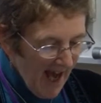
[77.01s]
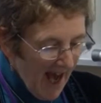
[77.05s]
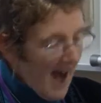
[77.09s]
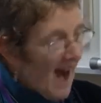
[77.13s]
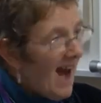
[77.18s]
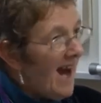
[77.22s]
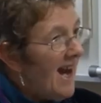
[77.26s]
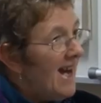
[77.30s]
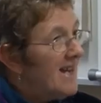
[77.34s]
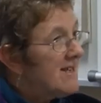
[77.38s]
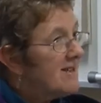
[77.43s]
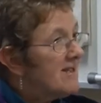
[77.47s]

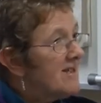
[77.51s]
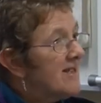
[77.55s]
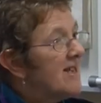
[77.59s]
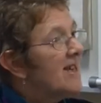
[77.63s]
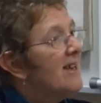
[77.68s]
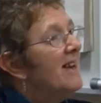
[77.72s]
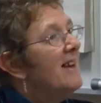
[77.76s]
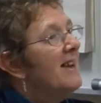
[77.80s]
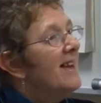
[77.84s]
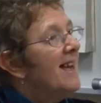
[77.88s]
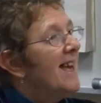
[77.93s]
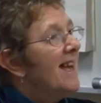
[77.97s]
And
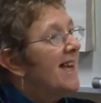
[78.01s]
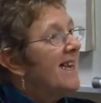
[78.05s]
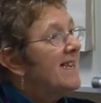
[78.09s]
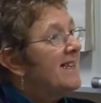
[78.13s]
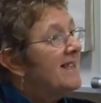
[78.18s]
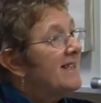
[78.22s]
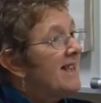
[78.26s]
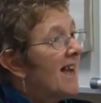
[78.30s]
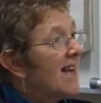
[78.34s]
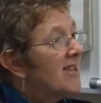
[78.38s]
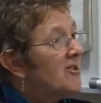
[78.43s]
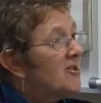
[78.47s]

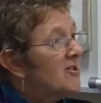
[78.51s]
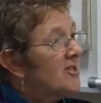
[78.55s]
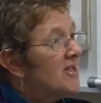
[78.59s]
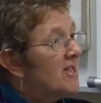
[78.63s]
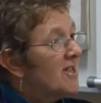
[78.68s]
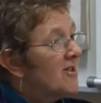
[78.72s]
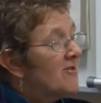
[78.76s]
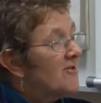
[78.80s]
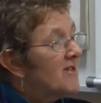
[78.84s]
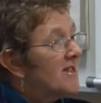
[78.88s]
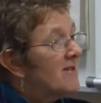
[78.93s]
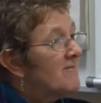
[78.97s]
he let us
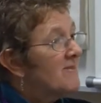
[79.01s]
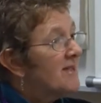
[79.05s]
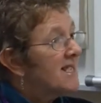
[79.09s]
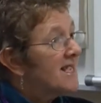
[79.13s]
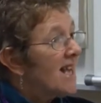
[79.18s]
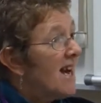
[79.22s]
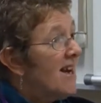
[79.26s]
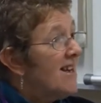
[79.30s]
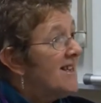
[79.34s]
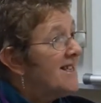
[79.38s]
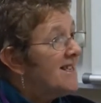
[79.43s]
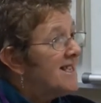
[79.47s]
do some
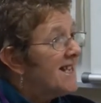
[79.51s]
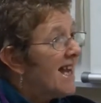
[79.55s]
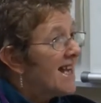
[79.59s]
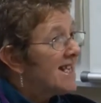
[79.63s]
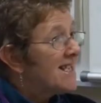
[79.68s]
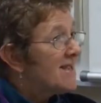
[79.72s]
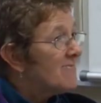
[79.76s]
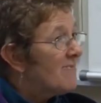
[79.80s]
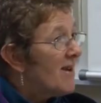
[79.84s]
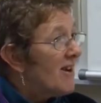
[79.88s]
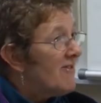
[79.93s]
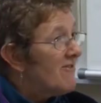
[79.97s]
science
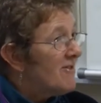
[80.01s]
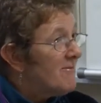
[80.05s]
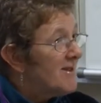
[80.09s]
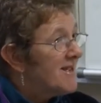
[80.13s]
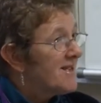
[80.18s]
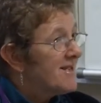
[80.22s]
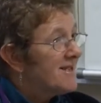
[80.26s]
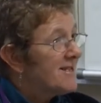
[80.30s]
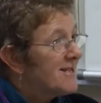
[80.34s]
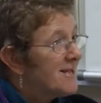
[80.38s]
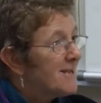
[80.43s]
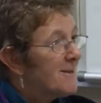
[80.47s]

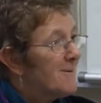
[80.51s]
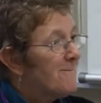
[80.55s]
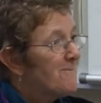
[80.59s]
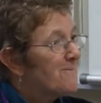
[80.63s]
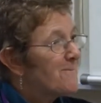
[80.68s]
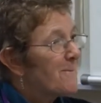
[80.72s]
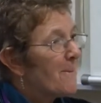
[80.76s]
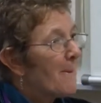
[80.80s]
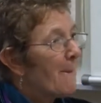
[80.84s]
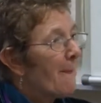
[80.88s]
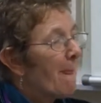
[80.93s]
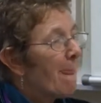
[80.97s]
experiments,
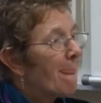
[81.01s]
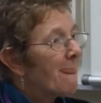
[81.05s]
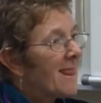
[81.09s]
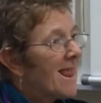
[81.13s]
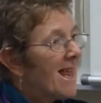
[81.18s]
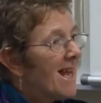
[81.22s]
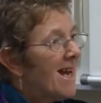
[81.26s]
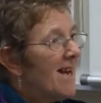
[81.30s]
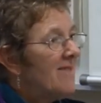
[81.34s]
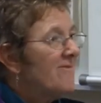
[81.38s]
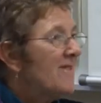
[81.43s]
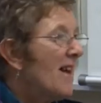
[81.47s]

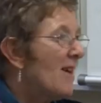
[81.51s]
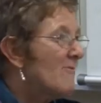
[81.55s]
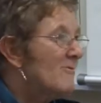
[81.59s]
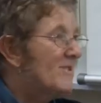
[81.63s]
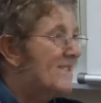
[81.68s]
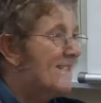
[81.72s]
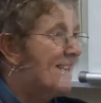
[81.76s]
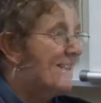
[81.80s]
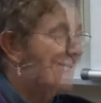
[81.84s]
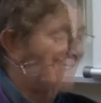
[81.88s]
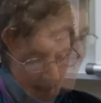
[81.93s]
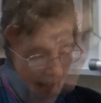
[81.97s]
and that was
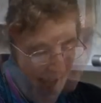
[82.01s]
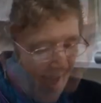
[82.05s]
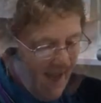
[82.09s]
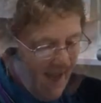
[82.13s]
it.